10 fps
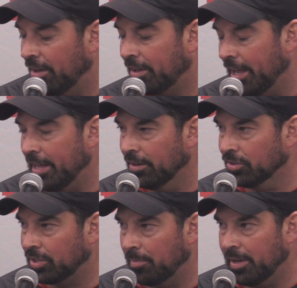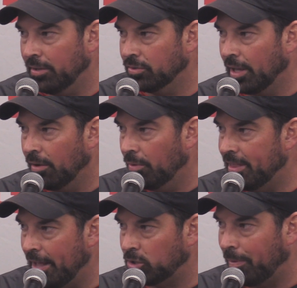okay, here's somebody who's going to
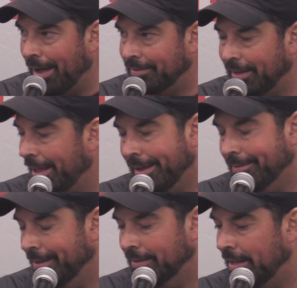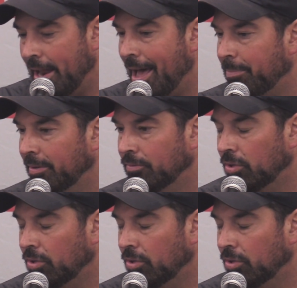win that spot today, and it didn't happen.